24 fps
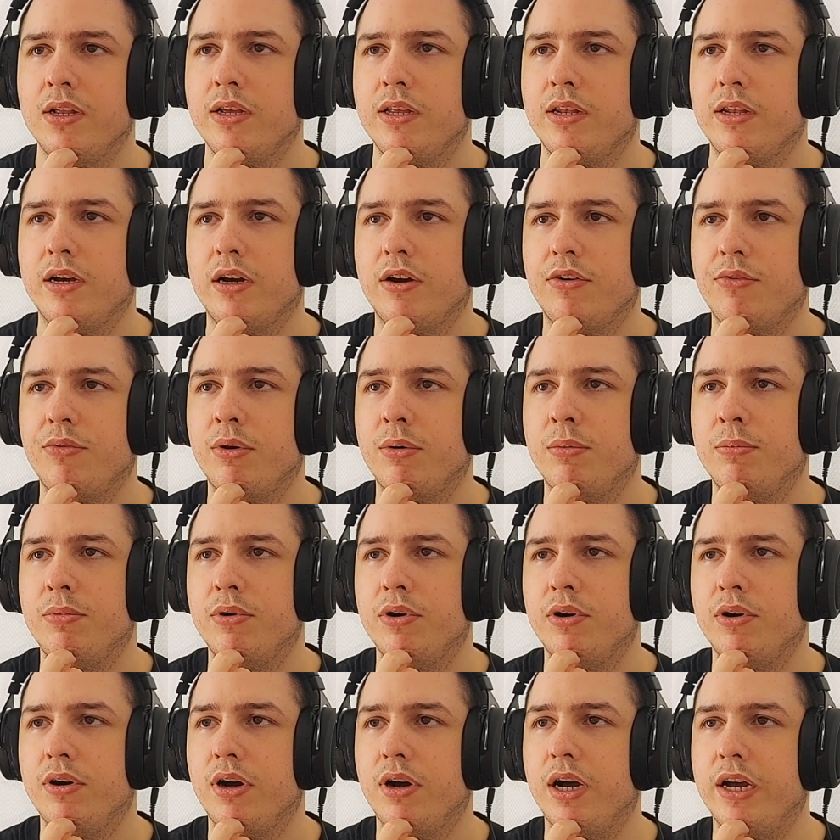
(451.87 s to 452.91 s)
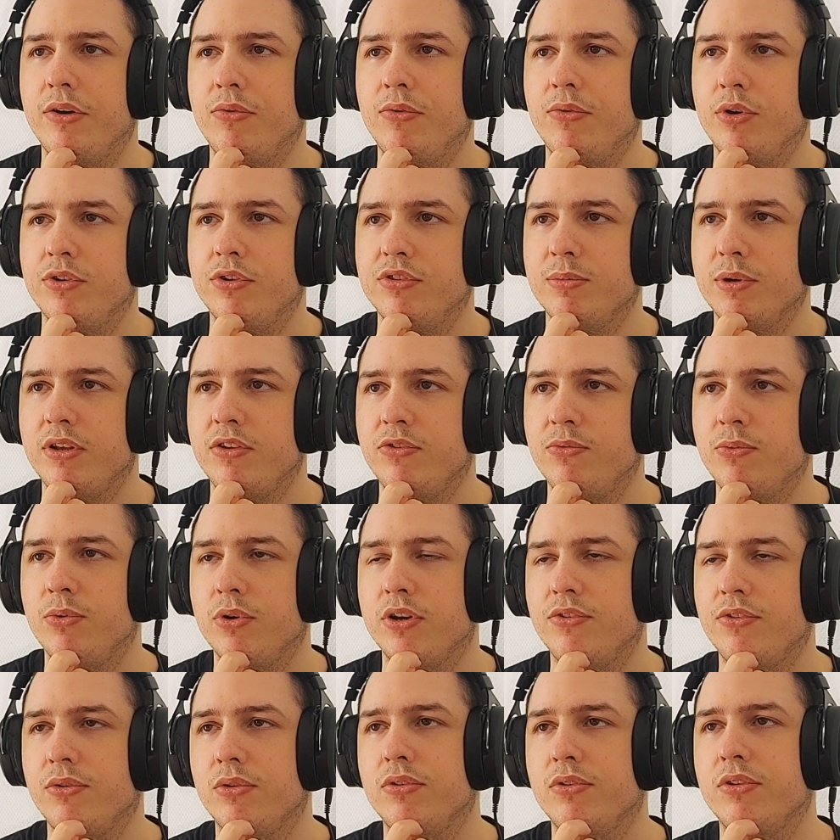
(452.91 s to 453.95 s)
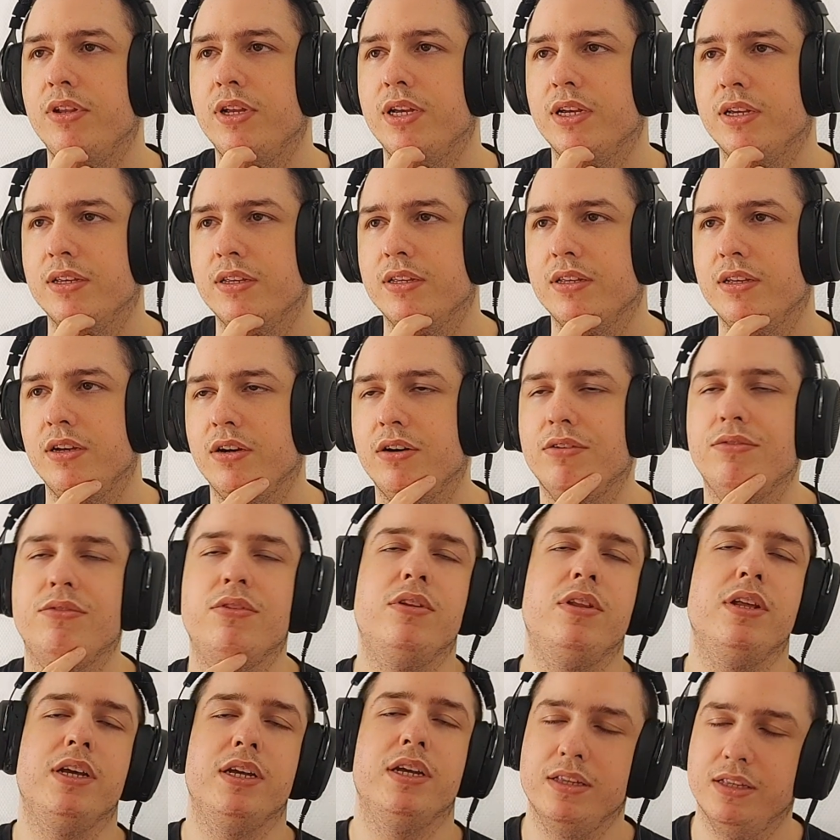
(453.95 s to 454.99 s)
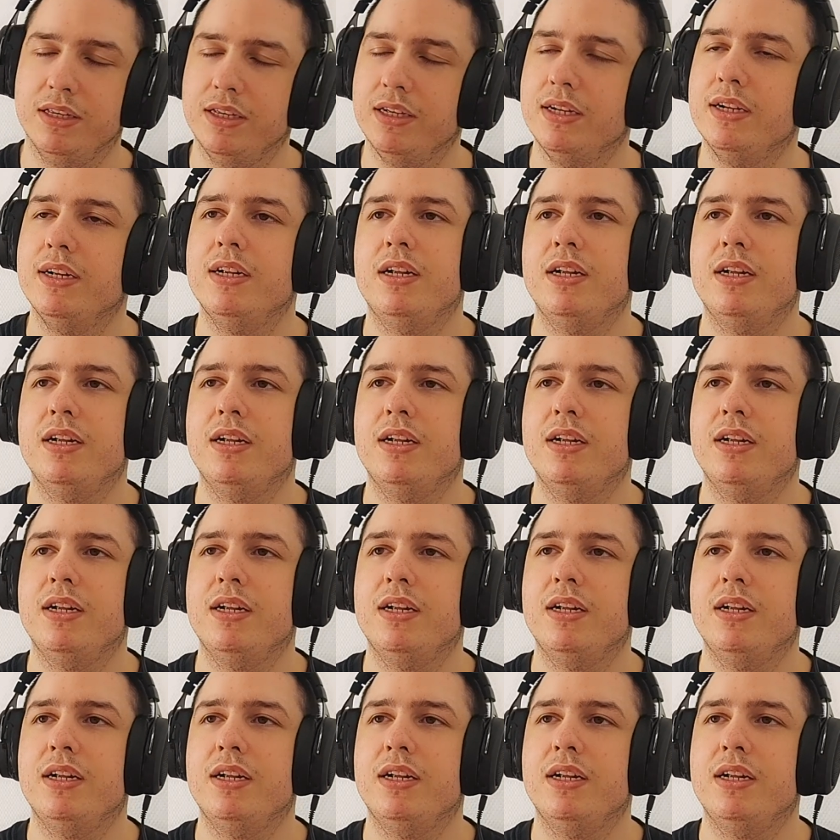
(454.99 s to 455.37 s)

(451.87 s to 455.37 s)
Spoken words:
Now I remember I wrote about his voice all the day, of the day.